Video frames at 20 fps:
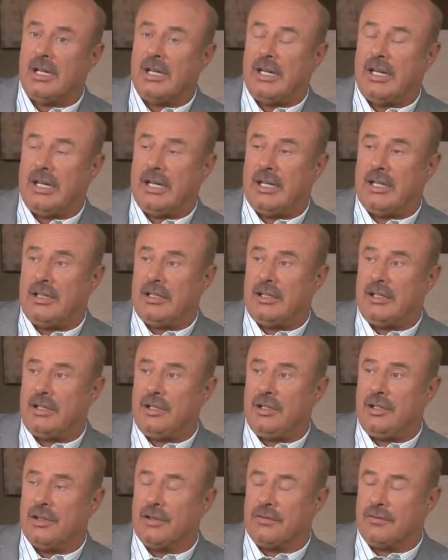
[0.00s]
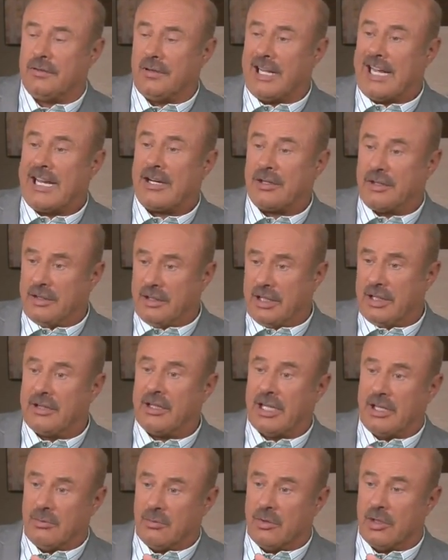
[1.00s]
And you're flattered that
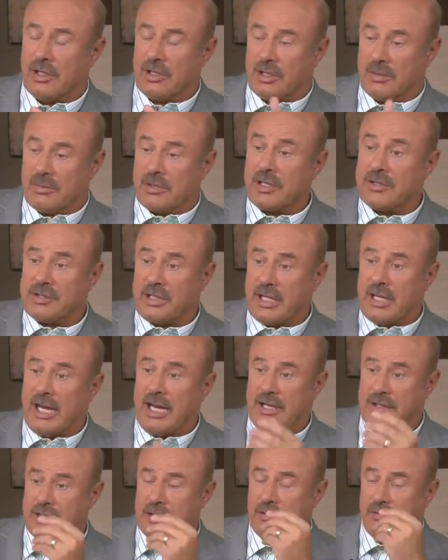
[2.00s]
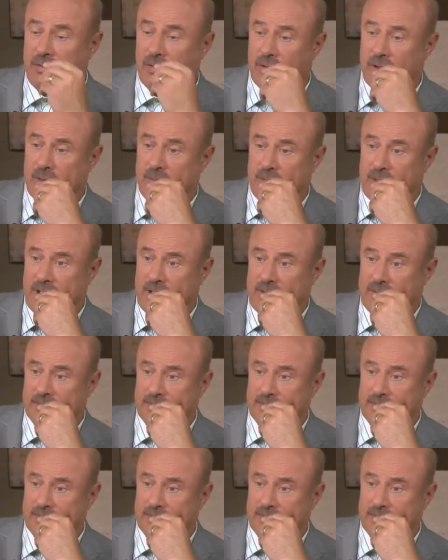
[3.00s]
they want them because they ask you for them, right?